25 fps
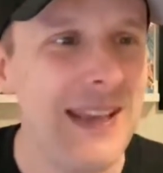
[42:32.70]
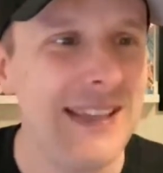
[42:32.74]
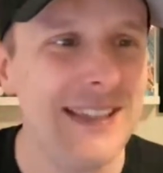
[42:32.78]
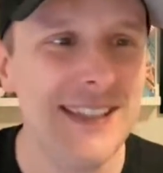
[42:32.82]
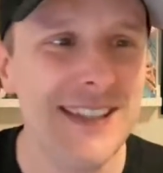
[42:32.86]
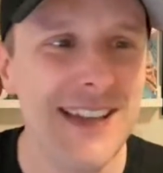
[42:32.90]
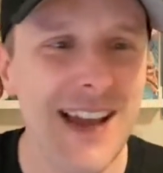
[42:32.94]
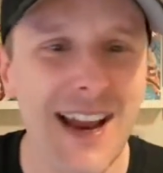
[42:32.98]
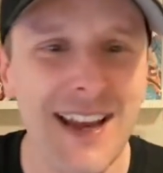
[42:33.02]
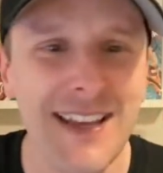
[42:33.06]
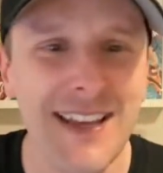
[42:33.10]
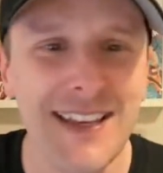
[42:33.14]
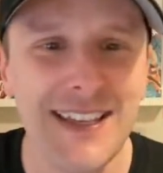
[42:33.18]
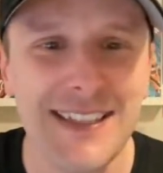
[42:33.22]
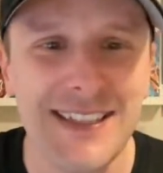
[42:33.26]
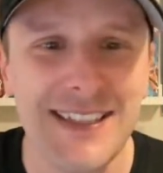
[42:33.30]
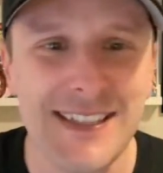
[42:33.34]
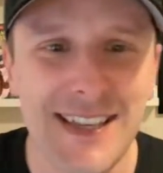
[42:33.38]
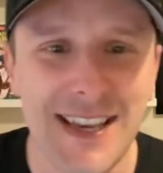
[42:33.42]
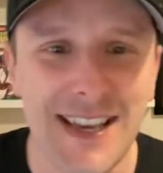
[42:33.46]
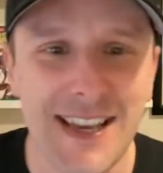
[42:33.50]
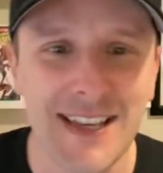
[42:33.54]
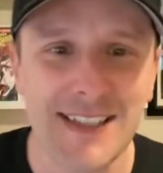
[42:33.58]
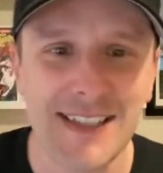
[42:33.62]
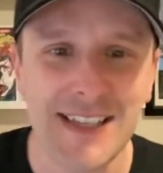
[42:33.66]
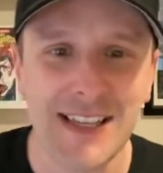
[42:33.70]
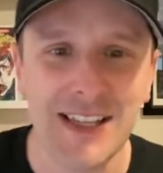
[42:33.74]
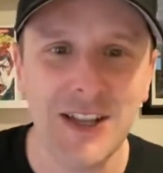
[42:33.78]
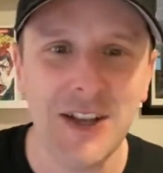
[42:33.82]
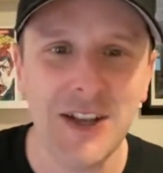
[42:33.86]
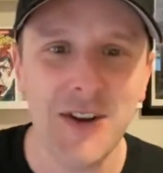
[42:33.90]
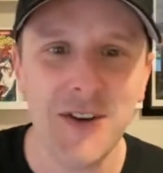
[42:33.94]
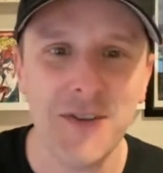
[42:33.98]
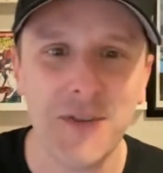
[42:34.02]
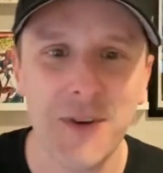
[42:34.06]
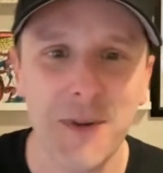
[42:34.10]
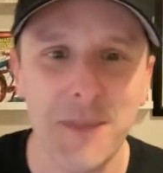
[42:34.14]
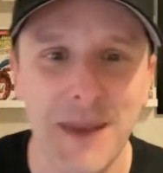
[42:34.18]
Beats 96,
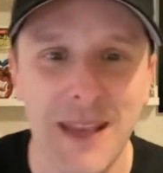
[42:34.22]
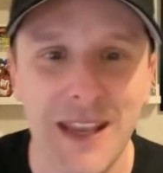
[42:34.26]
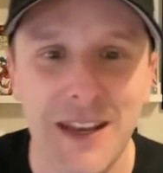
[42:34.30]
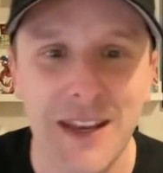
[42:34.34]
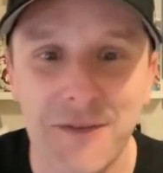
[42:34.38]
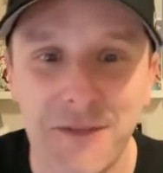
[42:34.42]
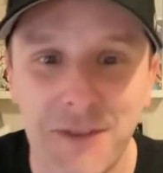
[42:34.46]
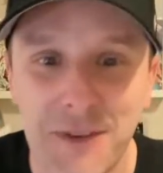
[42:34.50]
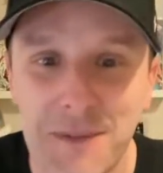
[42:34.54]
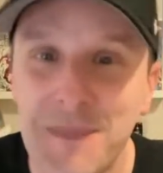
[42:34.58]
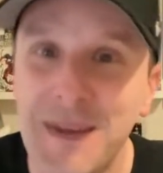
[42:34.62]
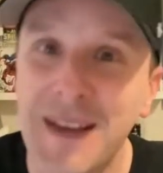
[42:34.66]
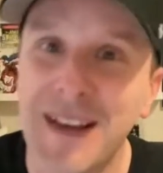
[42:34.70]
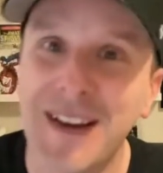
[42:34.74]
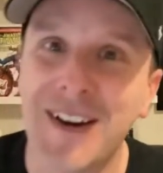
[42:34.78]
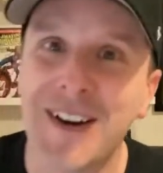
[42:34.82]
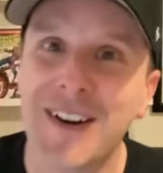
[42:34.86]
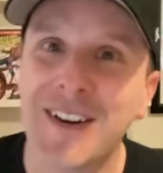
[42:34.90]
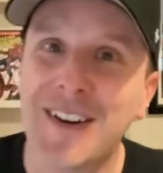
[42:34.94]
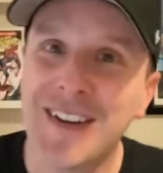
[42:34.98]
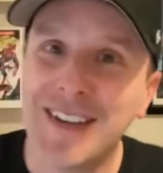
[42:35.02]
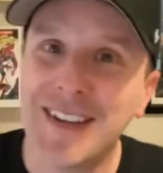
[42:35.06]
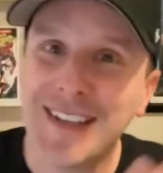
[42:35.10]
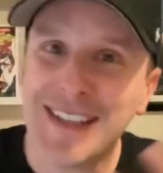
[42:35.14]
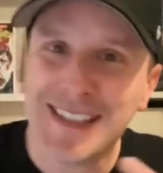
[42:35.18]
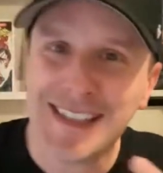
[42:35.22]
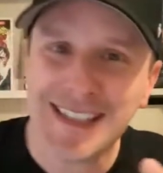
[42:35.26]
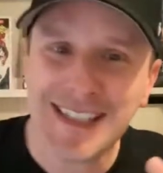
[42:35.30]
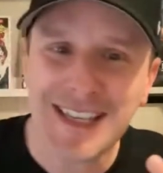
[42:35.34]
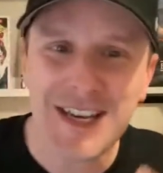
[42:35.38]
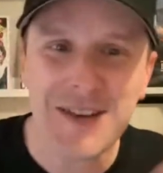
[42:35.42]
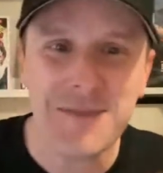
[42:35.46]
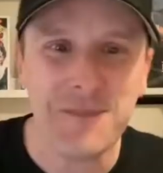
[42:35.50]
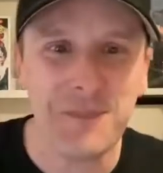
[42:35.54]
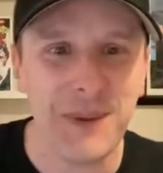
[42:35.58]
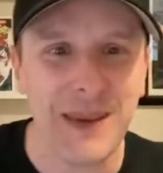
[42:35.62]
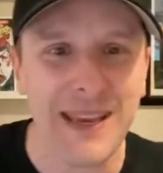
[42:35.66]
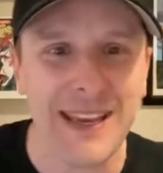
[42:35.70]
hello from Invermere. Good to
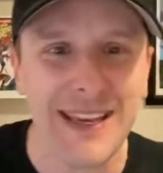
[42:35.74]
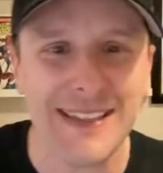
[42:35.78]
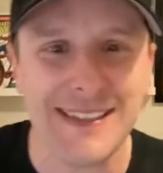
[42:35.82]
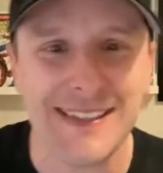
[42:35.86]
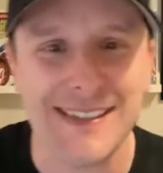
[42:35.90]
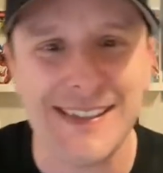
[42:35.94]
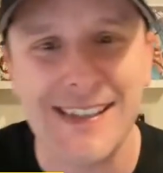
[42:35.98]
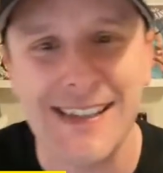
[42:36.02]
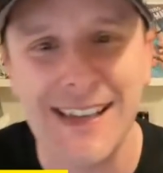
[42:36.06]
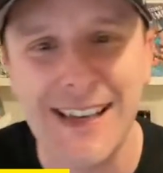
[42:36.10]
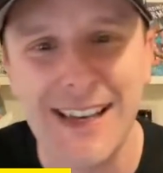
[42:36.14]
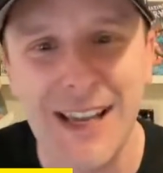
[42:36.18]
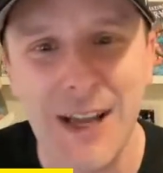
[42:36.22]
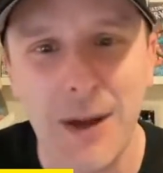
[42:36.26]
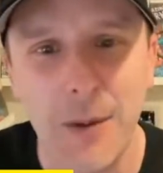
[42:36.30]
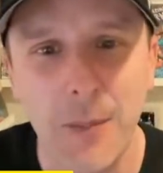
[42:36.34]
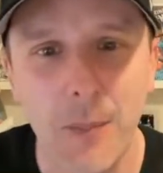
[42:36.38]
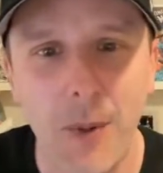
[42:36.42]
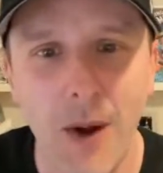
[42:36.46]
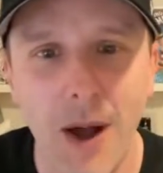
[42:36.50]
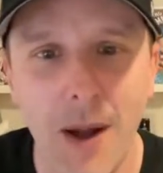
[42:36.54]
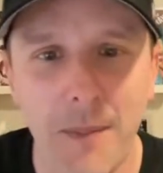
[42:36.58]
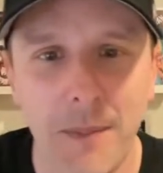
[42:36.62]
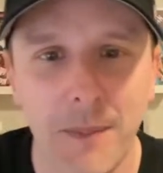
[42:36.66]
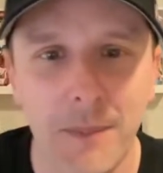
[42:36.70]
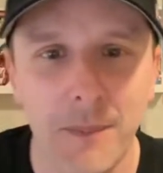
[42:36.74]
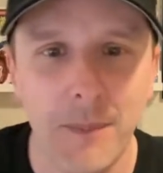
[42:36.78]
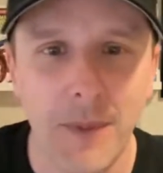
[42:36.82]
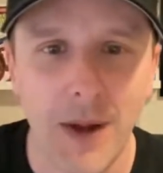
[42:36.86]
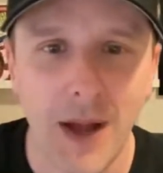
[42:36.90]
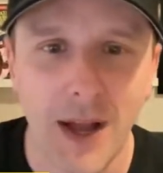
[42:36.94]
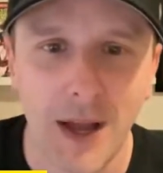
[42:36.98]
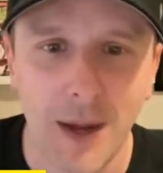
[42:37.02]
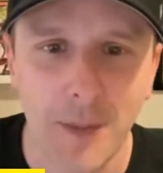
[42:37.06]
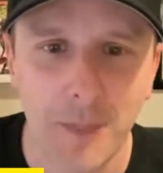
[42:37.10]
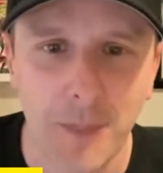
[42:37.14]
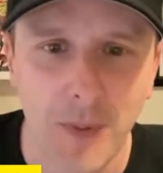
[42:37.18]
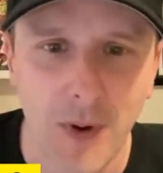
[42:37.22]
see you, Beats bought,
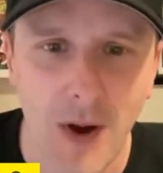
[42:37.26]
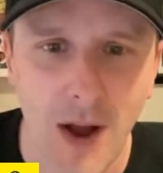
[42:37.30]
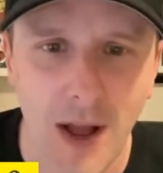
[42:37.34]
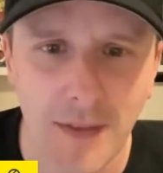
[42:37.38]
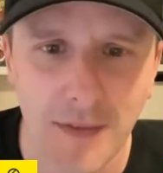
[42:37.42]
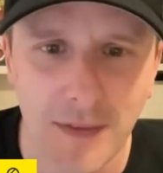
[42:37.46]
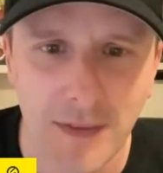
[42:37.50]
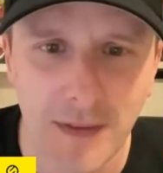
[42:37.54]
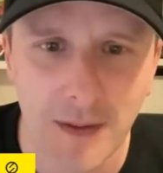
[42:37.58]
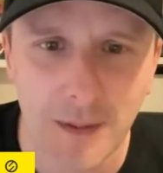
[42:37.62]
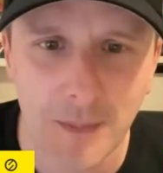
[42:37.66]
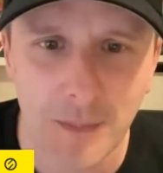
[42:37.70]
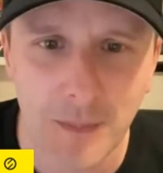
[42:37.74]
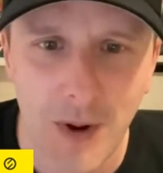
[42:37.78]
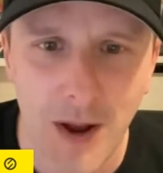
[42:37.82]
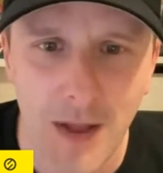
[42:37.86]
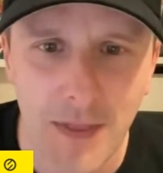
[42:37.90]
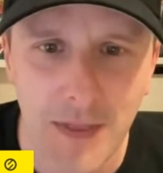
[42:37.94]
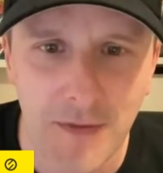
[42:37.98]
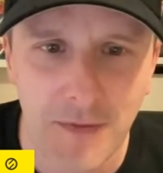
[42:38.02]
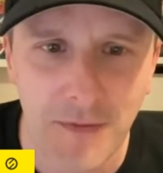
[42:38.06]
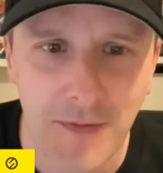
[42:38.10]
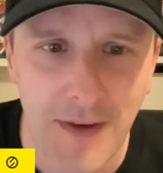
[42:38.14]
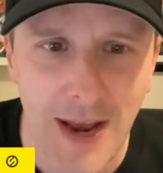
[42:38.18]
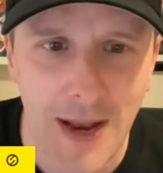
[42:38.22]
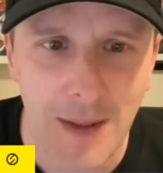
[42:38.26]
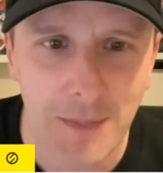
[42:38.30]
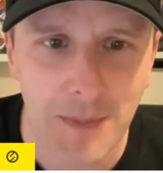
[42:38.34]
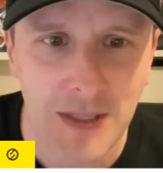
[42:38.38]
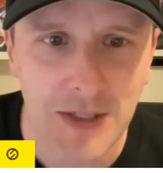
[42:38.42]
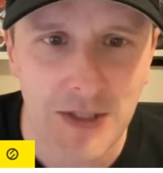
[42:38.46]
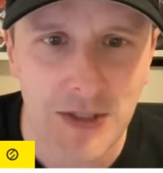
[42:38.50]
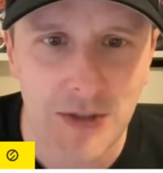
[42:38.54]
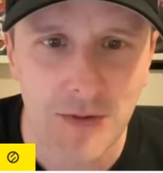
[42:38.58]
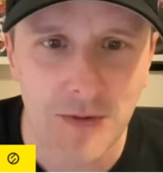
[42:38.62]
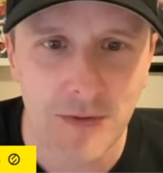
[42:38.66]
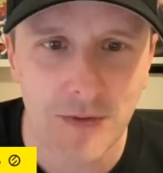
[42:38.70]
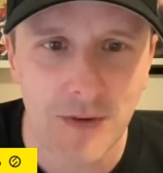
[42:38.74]
uh, brought brought the
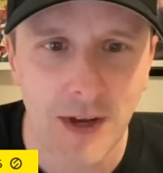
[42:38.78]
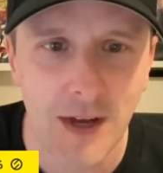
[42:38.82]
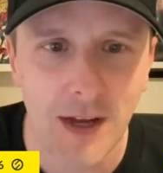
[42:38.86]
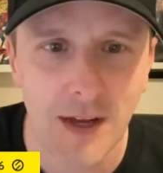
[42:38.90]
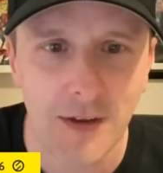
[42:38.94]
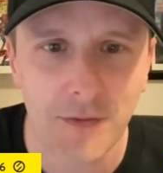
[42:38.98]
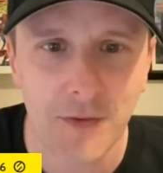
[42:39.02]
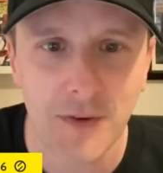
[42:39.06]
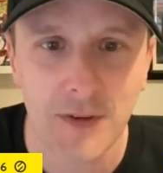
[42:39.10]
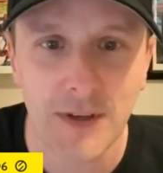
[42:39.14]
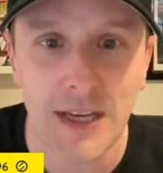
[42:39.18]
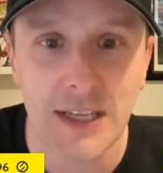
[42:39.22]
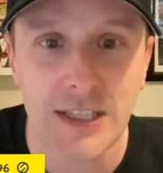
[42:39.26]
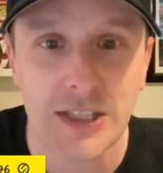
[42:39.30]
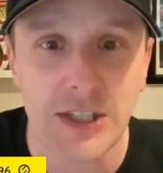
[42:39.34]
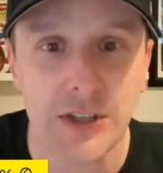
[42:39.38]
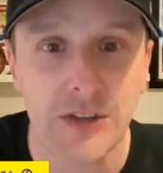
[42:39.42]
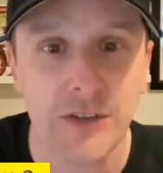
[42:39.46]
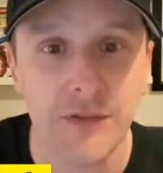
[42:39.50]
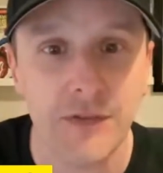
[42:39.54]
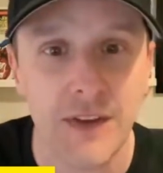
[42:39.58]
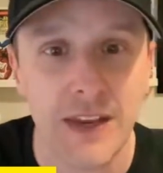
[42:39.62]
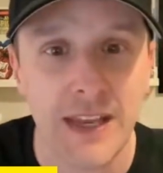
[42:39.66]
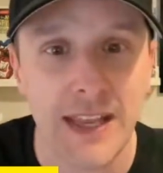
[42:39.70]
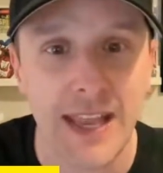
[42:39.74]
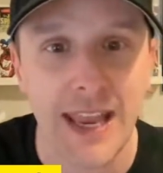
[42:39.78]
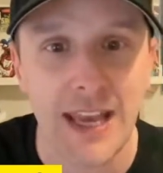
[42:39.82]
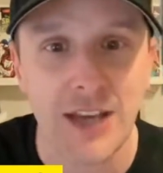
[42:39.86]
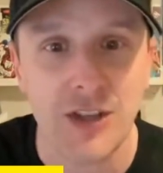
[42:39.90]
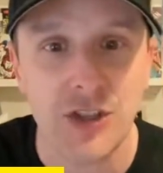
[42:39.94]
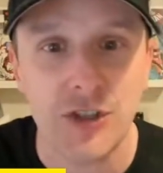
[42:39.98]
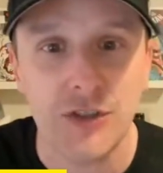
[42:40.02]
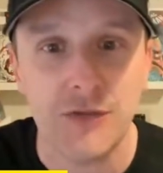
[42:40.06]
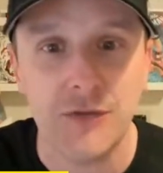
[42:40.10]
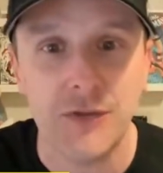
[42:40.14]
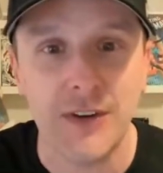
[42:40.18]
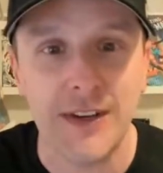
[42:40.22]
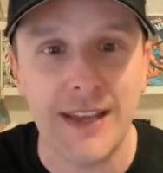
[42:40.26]
family to uh, for a nice little
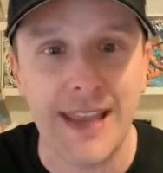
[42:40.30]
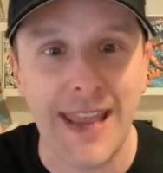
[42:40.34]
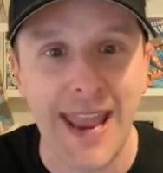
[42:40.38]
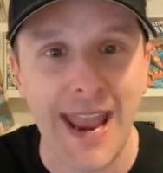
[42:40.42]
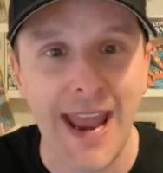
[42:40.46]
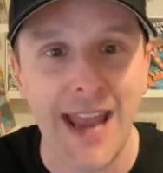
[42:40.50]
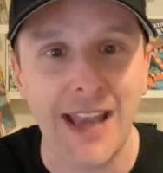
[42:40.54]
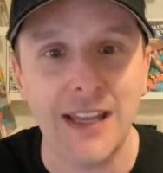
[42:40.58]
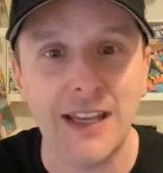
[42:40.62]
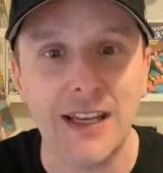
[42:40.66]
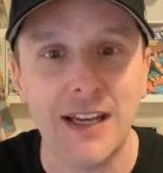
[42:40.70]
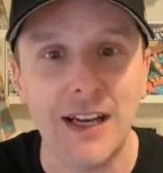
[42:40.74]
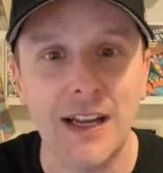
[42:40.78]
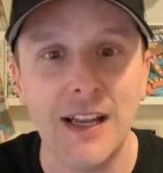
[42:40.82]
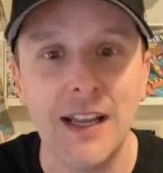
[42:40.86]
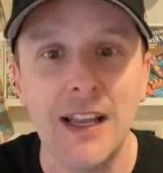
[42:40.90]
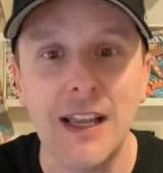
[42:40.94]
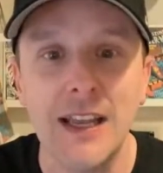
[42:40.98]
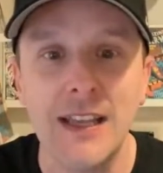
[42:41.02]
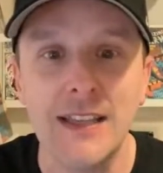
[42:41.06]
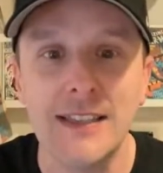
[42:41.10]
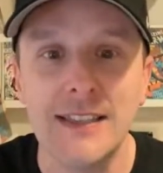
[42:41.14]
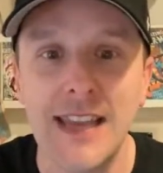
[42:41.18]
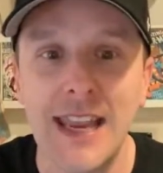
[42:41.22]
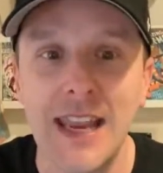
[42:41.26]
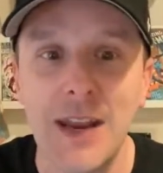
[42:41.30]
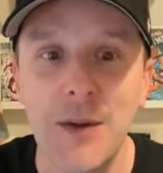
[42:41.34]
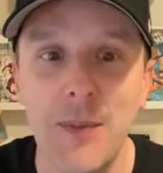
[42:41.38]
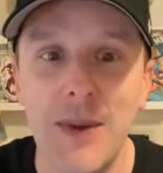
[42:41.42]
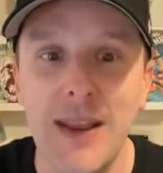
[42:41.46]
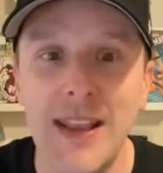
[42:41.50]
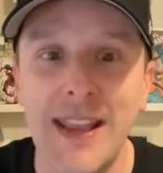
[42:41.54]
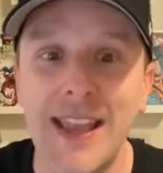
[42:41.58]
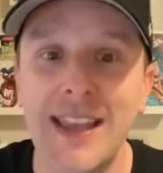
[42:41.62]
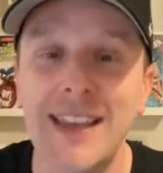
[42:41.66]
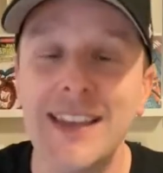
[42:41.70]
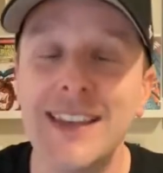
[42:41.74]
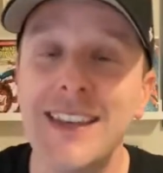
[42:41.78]
vacation for Canada day
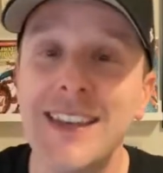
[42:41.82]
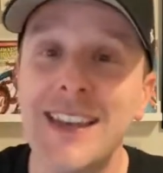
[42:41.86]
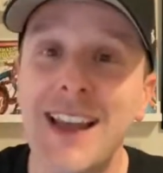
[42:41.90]
weekend.